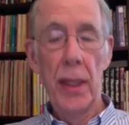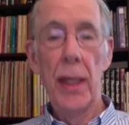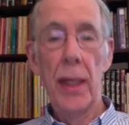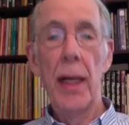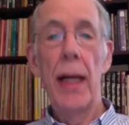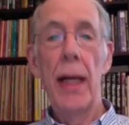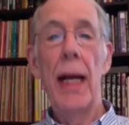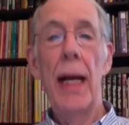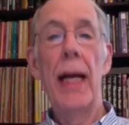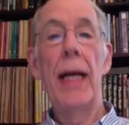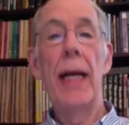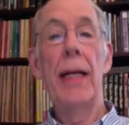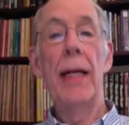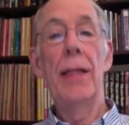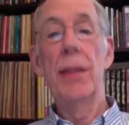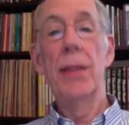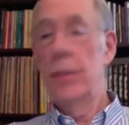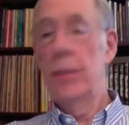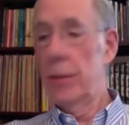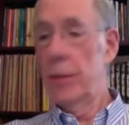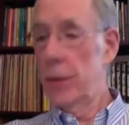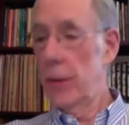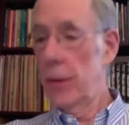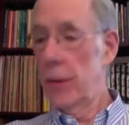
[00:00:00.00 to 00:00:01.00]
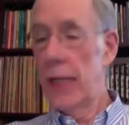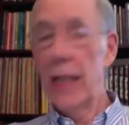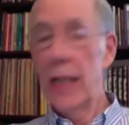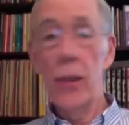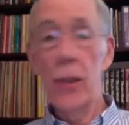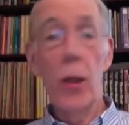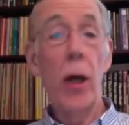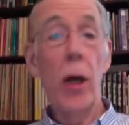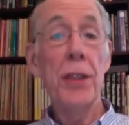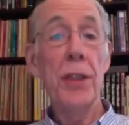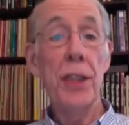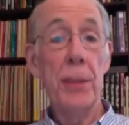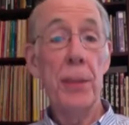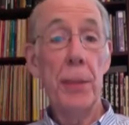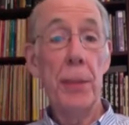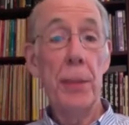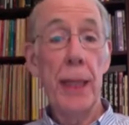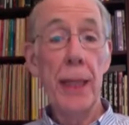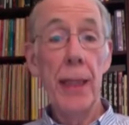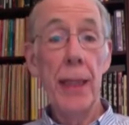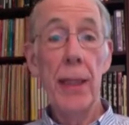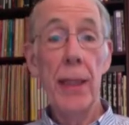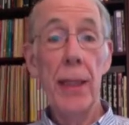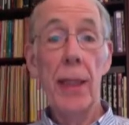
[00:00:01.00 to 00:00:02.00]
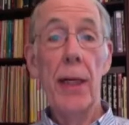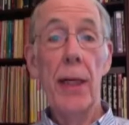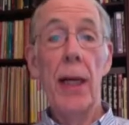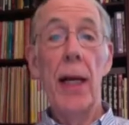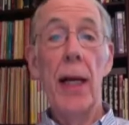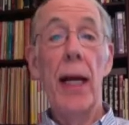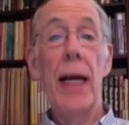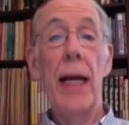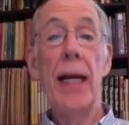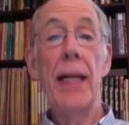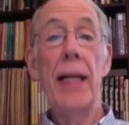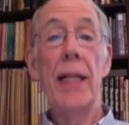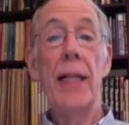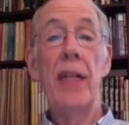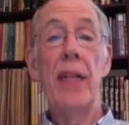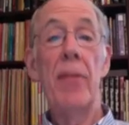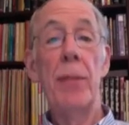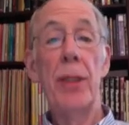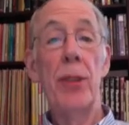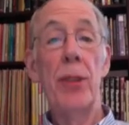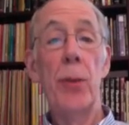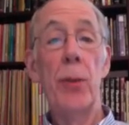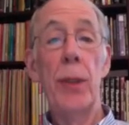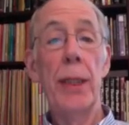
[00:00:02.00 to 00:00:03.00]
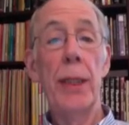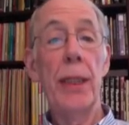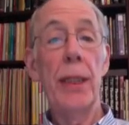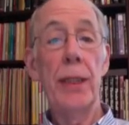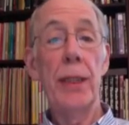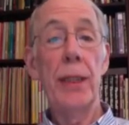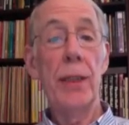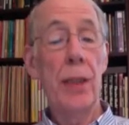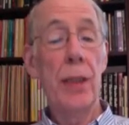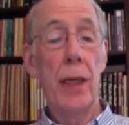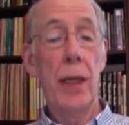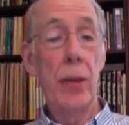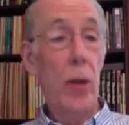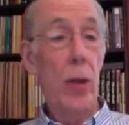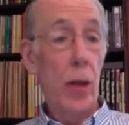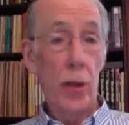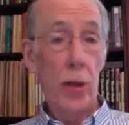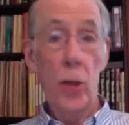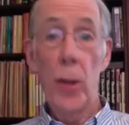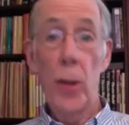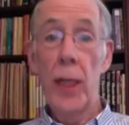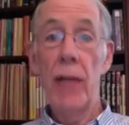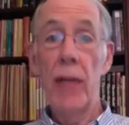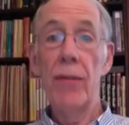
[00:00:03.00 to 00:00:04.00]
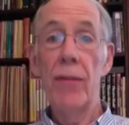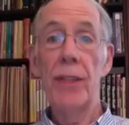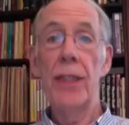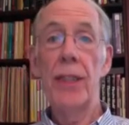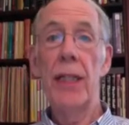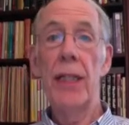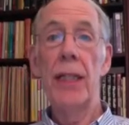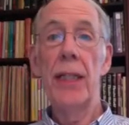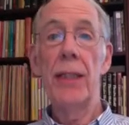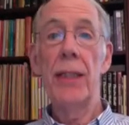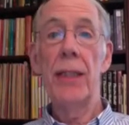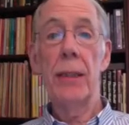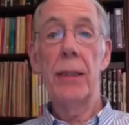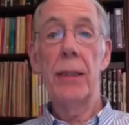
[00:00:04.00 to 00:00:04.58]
And so that launched me and have been doing it along the way ever since.